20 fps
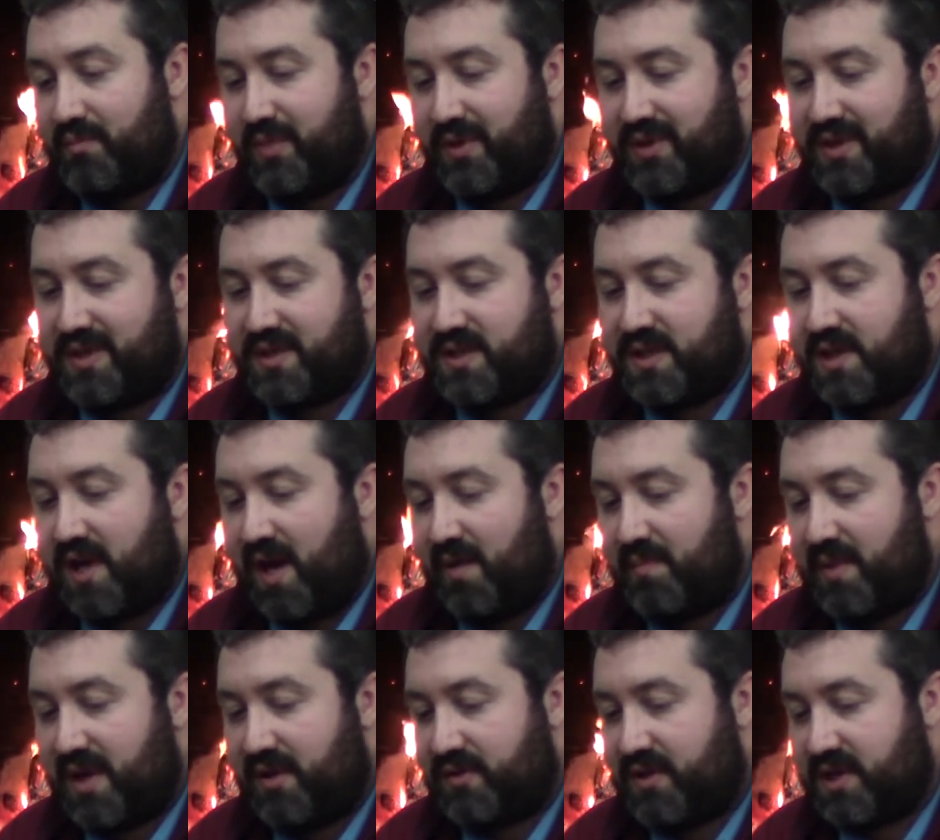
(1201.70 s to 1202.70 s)
but this did not
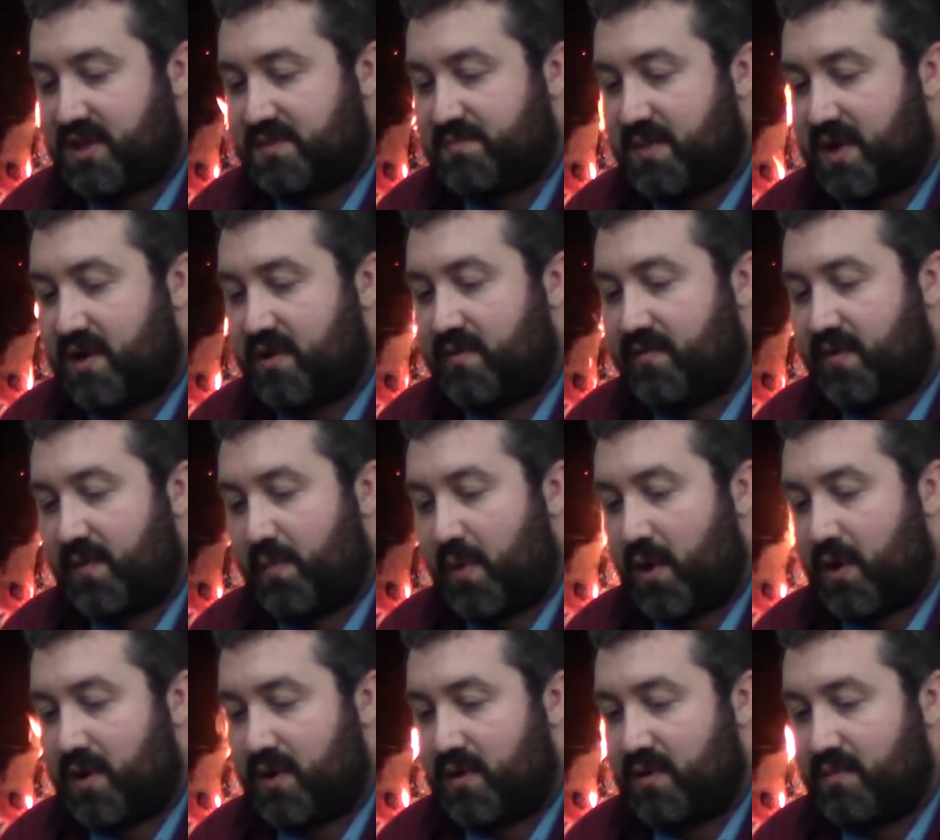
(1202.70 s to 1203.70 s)
make things better for
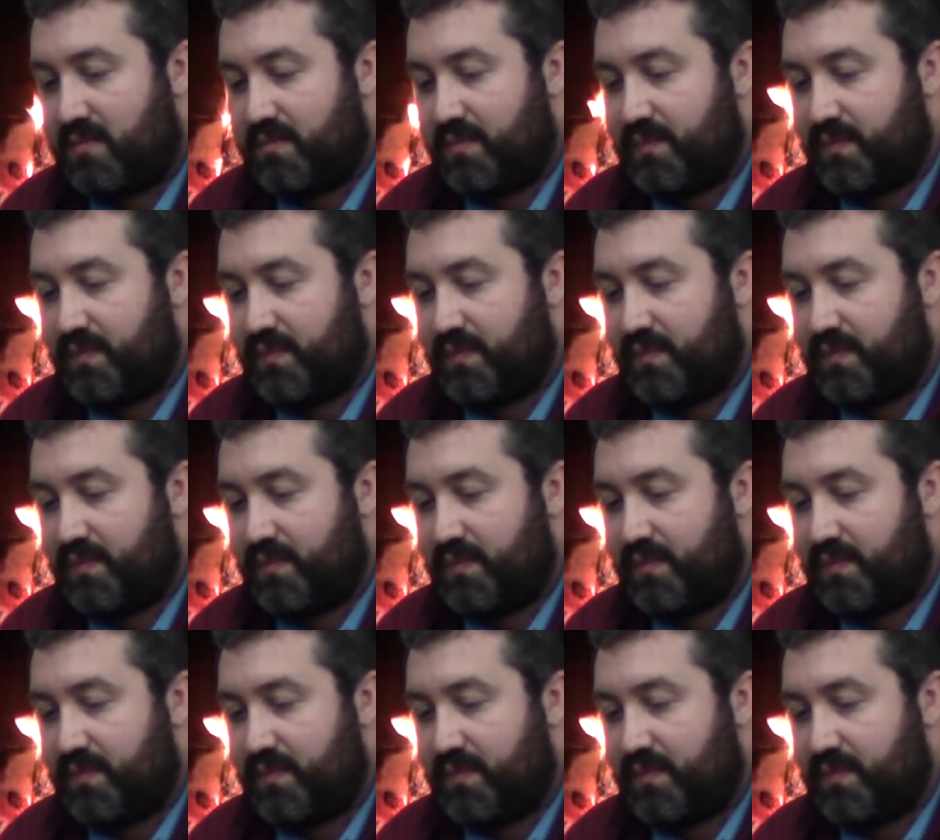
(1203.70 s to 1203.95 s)
Martin.